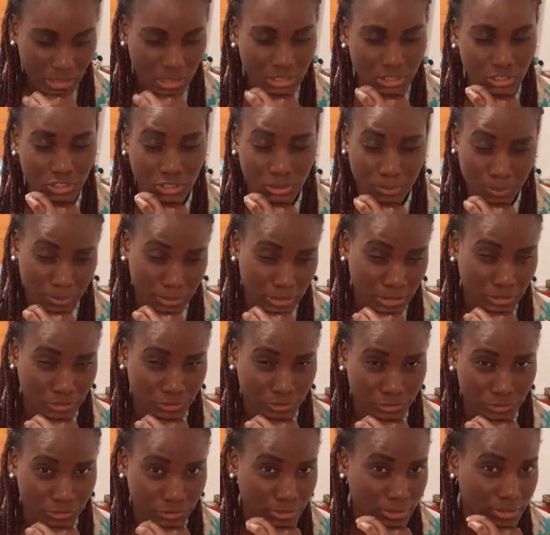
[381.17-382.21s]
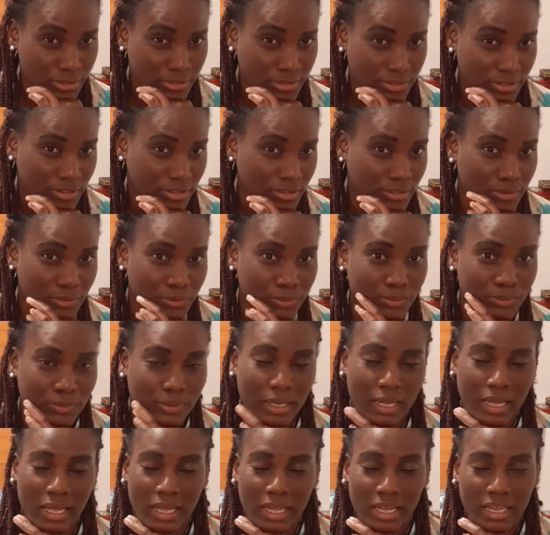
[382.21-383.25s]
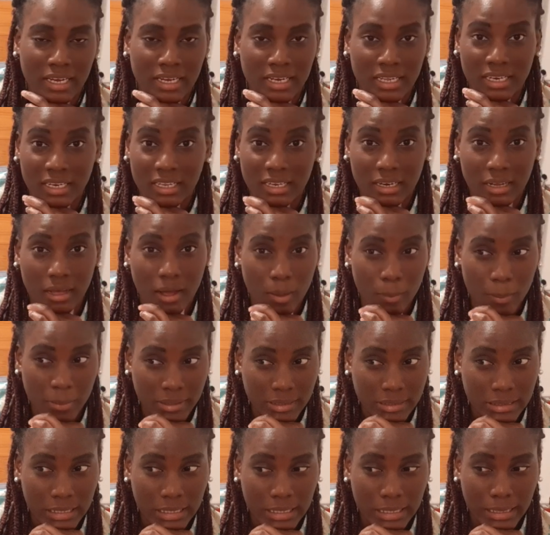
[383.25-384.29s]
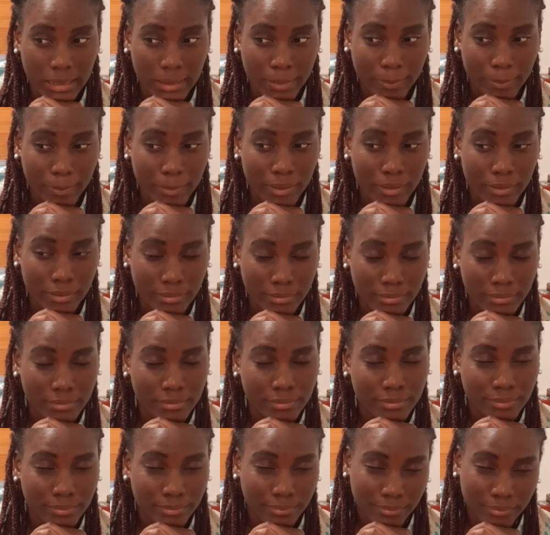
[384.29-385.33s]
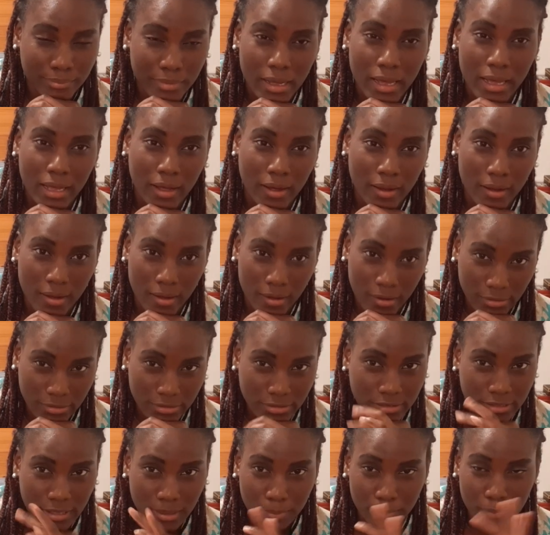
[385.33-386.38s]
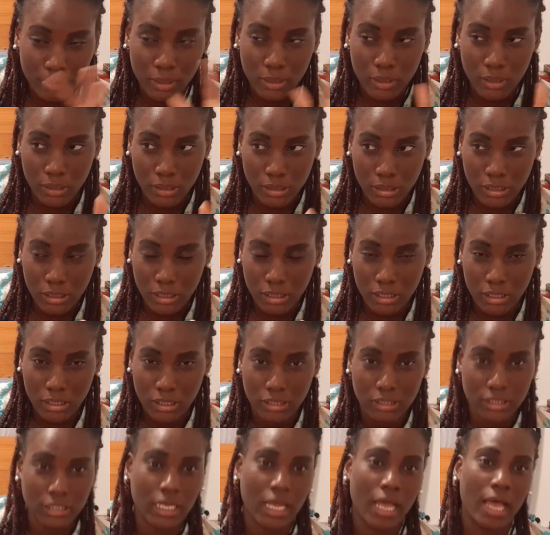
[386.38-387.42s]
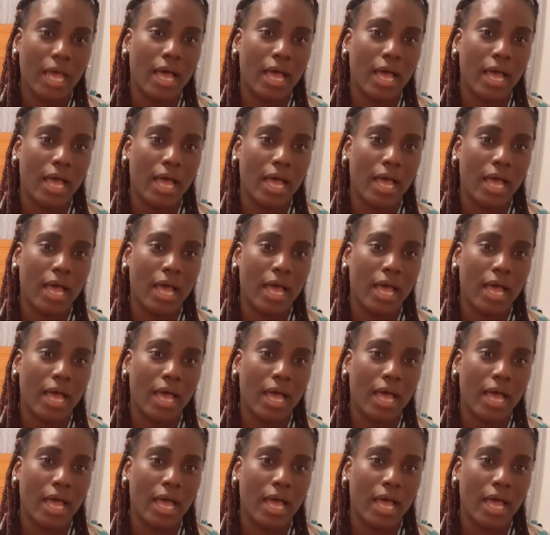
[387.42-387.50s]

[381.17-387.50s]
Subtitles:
shipping is crazy, so it didn't come in time. But I caught some good deals.